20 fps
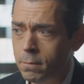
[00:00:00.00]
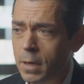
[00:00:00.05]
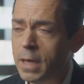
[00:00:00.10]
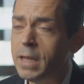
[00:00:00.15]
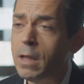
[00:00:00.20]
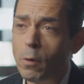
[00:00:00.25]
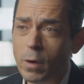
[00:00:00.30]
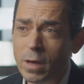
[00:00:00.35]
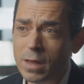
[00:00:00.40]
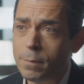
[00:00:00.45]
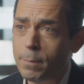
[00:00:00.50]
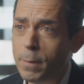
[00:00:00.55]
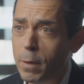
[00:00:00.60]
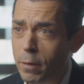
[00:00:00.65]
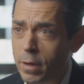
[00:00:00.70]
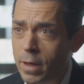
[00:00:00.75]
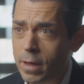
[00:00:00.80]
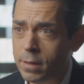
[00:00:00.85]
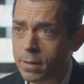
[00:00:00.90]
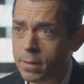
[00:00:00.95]
in our
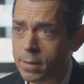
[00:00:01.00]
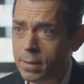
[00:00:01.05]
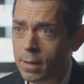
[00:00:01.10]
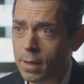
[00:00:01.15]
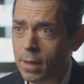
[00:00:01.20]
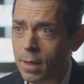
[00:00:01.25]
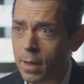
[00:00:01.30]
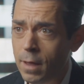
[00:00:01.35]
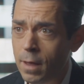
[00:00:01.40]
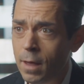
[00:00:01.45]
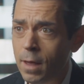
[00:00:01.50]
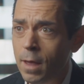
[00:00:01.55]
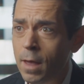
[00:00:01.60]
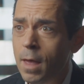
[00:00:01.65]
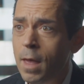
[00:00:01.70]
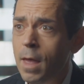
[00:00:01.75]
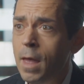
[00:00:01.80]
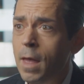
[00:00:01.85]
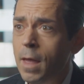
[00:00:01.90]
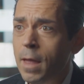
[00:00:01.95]
experience,
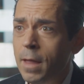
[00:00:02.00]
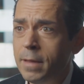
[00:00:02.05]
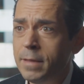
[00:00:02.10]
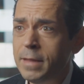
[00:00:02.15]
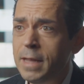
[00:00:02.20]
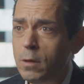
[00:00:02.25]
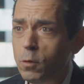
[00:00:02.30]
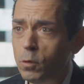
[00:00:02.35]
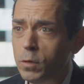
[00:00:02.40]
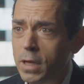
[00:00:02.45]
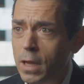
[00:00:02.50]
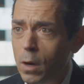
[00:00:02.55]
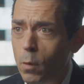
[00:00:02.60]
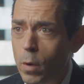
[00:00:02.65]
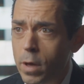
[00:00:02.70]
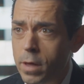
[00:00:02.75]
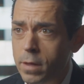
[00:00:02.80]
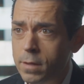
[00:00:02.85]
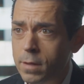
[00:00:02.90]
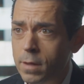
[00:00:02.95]
need to deal
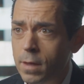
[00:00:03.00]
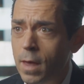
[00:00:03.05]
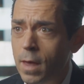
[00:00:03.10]
with.